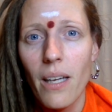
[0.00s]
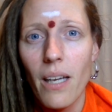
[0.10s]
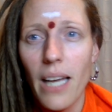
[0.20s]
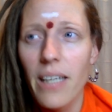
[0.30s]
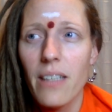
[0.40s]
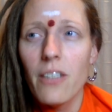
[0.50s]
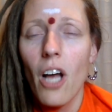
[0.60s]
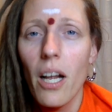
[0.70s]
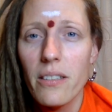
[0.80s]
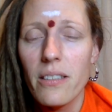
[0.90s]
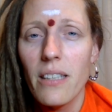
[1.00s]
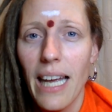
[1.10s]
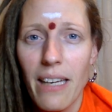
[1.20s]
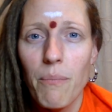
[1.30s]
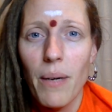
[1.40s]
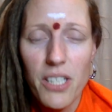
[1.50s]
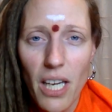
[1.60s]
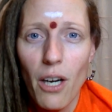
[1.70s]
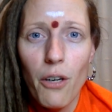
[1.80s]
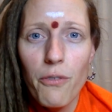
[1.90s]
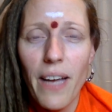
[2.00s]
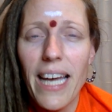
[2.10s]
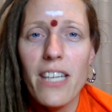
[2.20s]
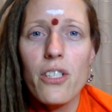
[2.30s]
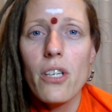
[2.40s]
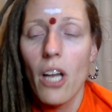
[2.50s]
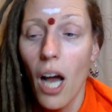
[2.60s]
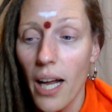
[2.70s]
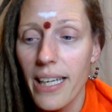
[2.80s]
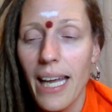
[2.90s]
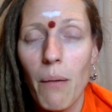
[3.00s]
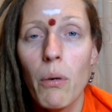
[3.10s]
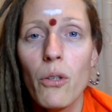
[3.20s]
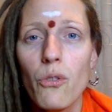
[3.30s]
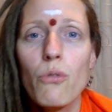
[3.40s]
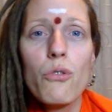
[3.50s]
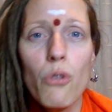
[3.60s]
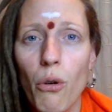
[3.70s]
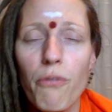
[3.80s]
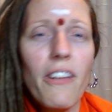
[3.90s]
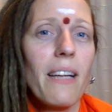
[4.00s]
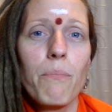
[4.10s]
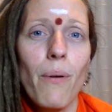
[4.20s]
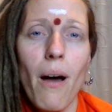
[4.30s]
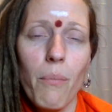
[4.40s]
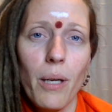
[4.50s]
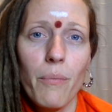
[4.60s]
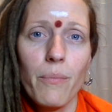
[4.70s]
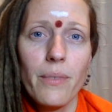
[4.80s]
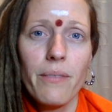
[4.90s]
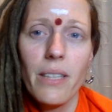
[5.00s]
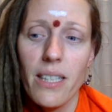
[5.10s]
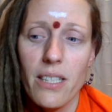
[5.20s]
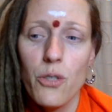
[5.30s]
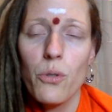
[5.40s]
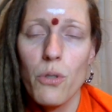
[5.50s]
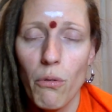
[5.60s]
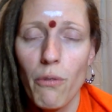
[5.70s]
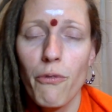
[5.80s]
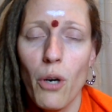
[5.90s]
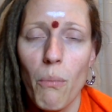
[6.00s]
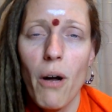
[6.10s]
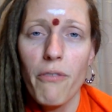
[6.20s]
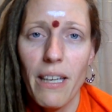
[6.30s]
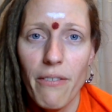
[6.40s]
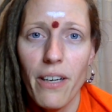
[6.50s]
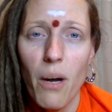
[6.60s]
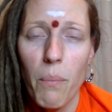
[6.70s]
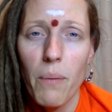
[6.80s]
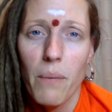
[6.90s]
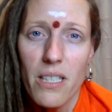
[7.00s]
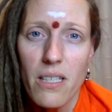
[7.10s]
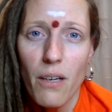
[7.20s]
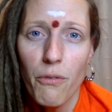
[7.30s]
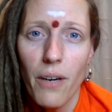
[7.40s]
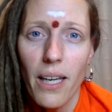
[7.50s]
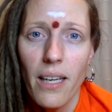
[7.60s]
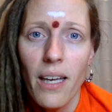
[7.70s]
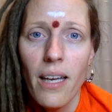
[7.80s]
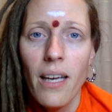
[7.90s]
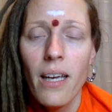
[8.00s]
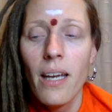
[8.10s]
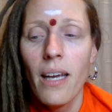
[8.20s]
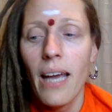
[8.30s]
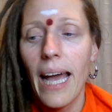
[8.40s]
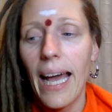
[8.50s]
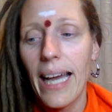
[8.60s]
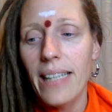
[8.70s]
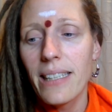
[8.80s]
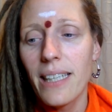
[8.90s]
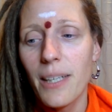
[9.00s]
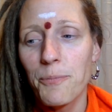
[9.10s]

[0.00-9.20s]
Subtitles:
like not, and myself as not able to solve that problem. Well, that's also a form of giving up on myself, right? And